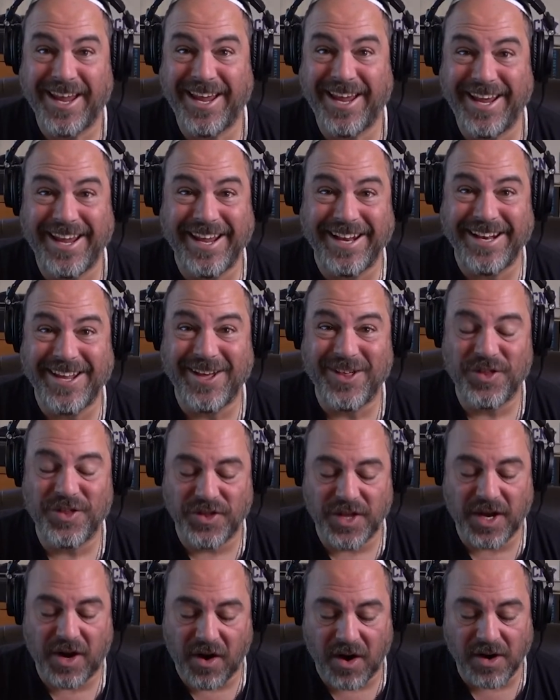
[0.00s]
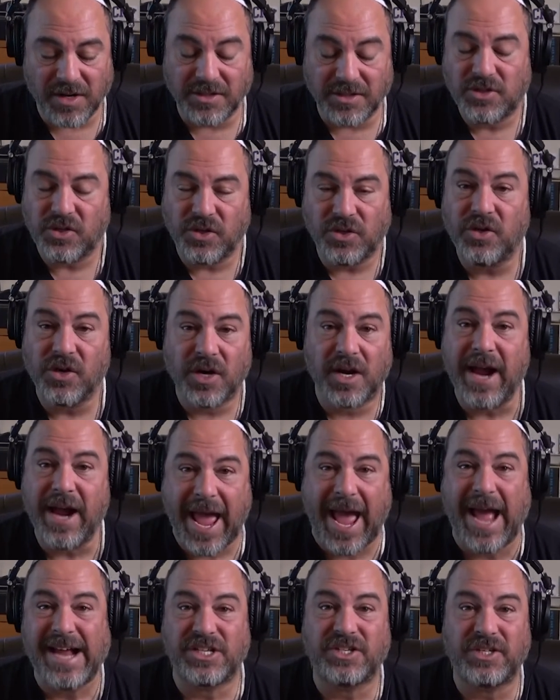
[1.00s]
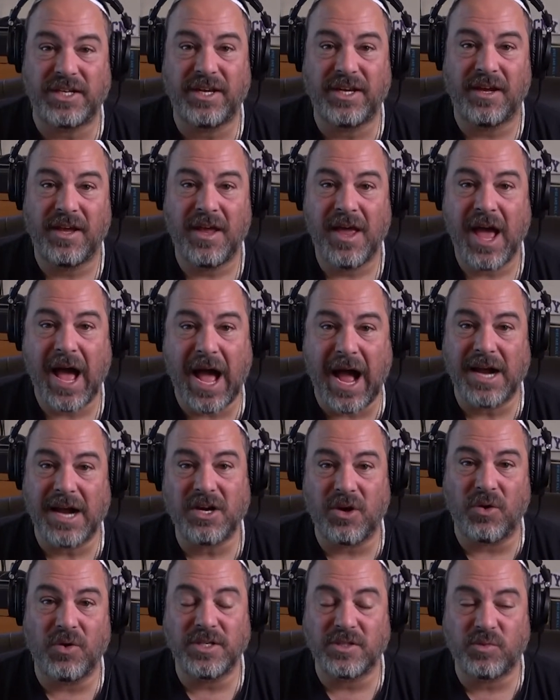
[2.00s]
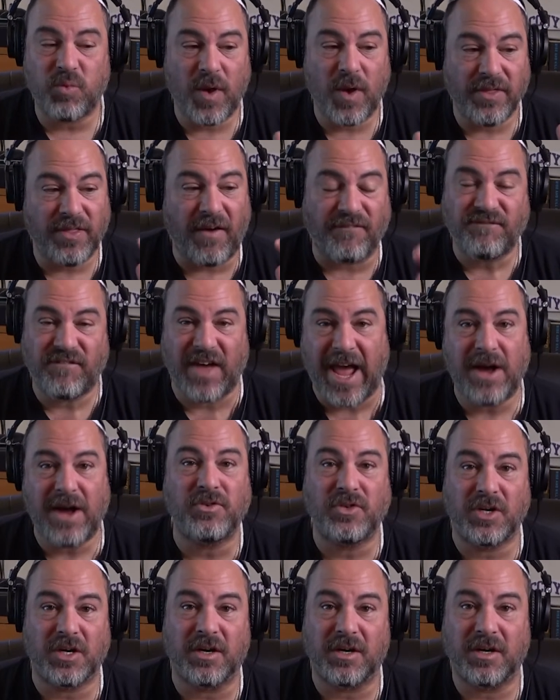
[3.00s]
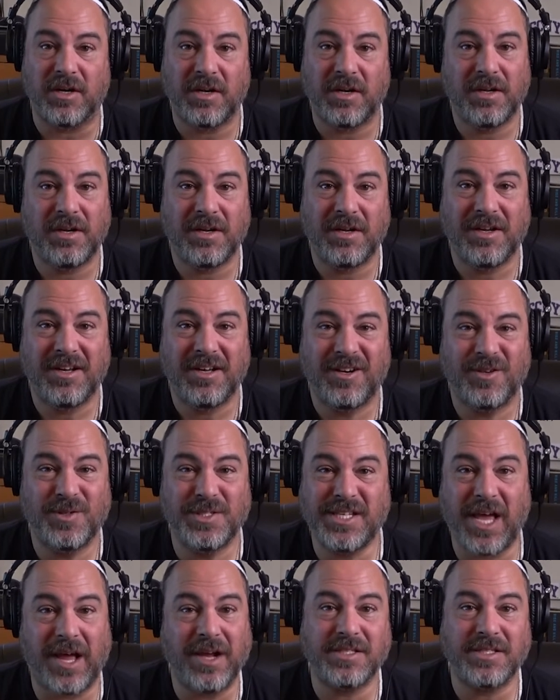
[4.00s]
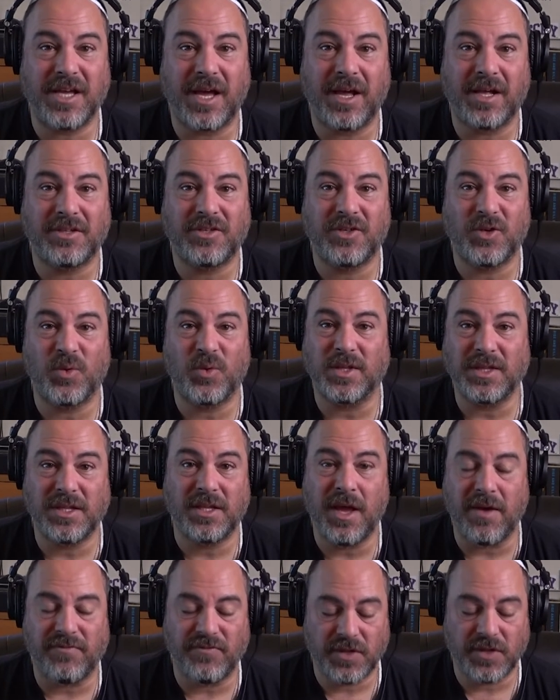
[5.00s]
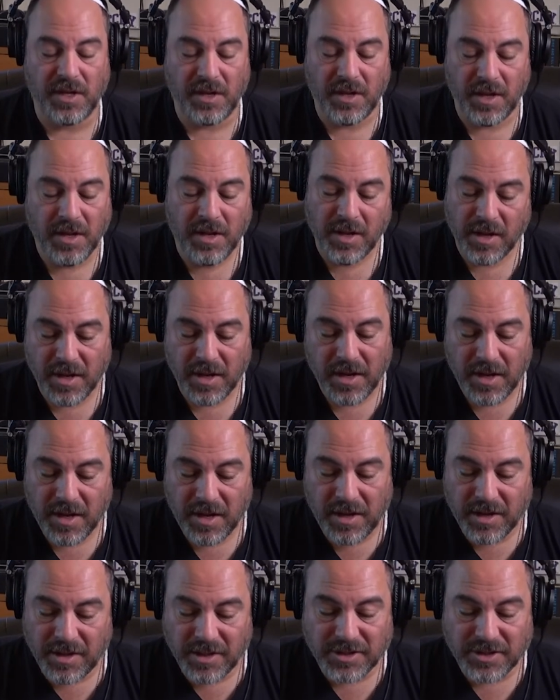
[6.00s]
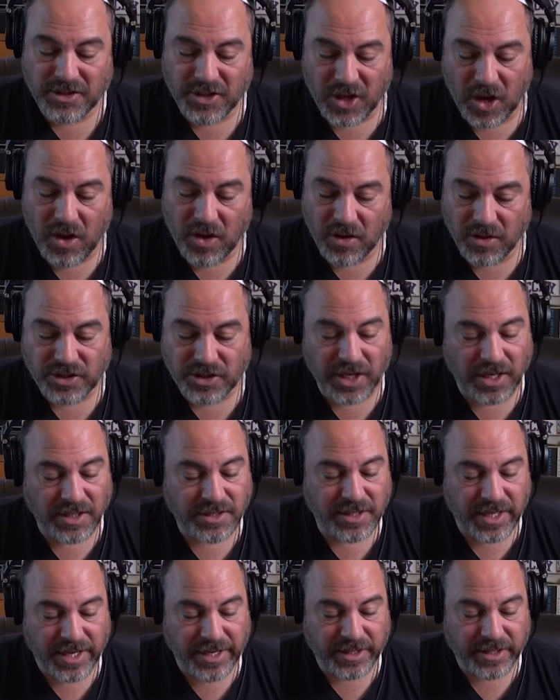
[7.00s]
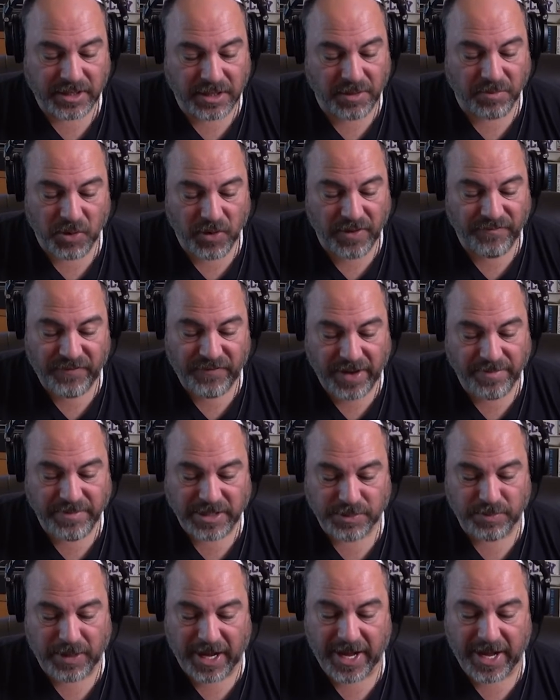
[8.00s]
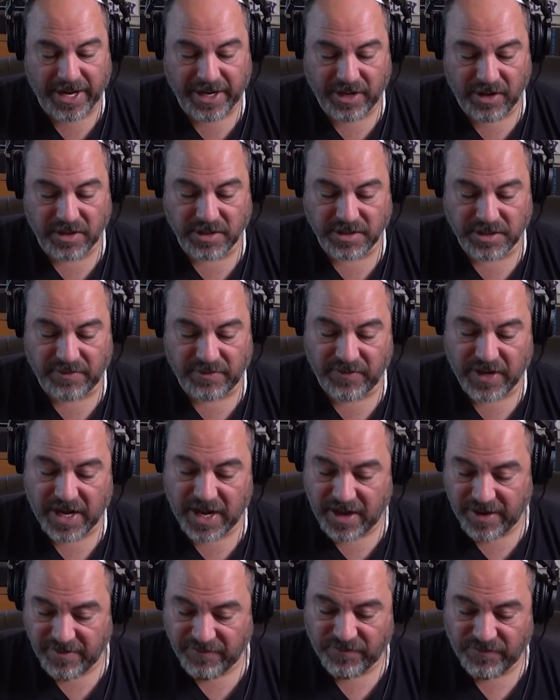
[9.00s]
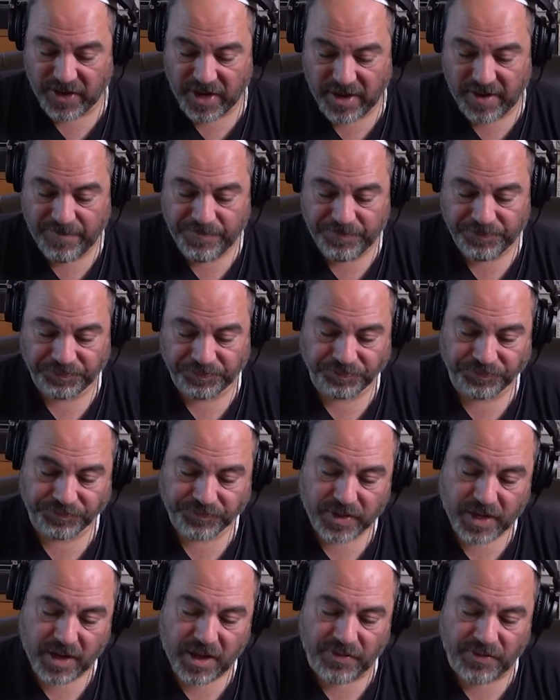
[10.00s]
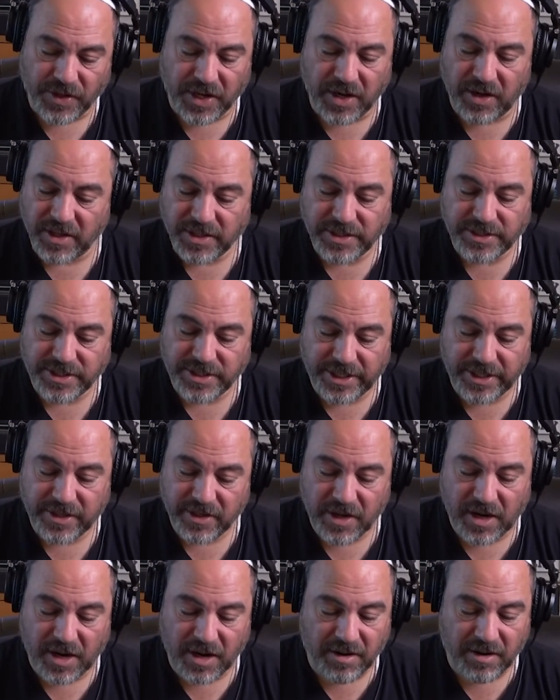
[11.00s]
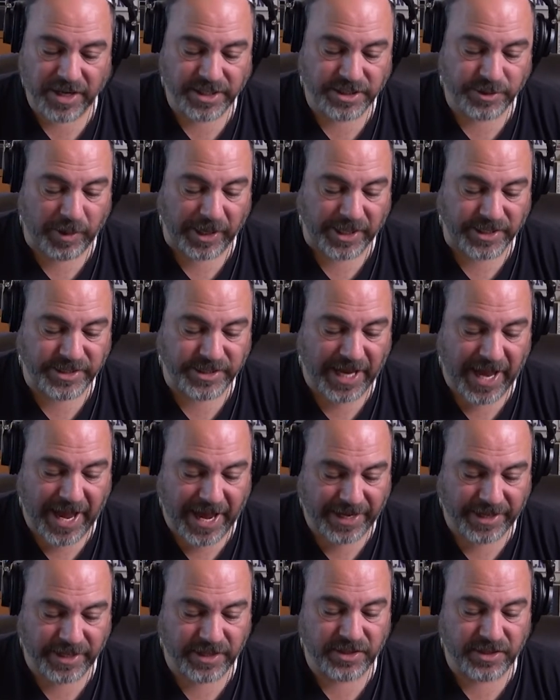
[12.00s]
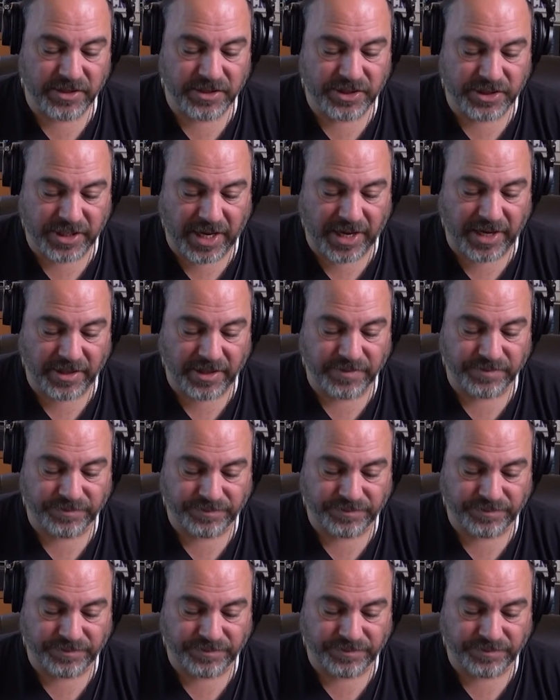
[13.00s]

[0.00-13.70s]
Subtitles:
in the garden. So you're actually, Akko is where the founder was exiled to and lived. So just like the more famous Baha'i gardens of Haifa, the gardens here are a spectacular sight